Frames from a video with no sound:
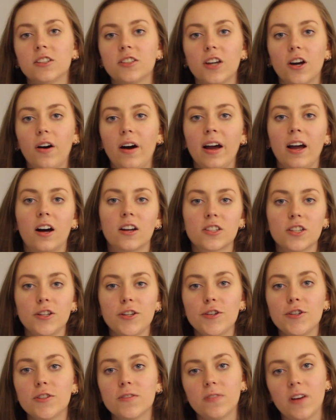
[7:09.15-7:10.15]
So I also
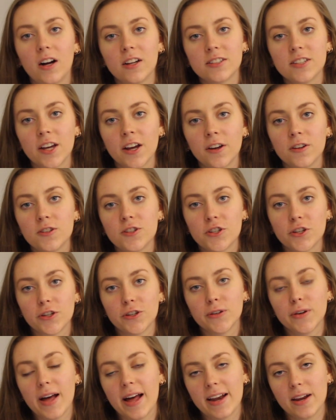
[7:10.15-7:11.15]
use Fonto
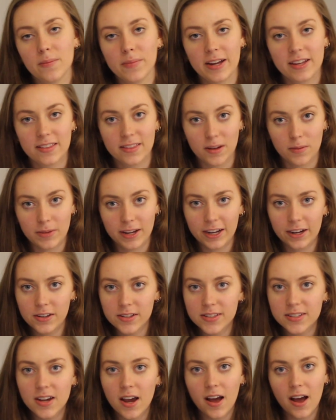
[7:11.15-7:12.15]
to edit my
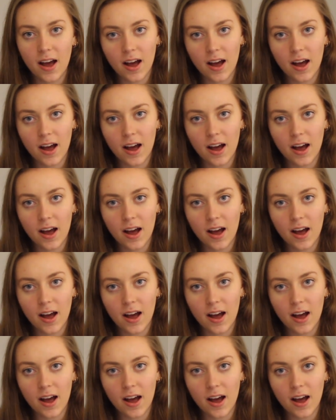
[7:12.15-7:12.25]
thumbnails.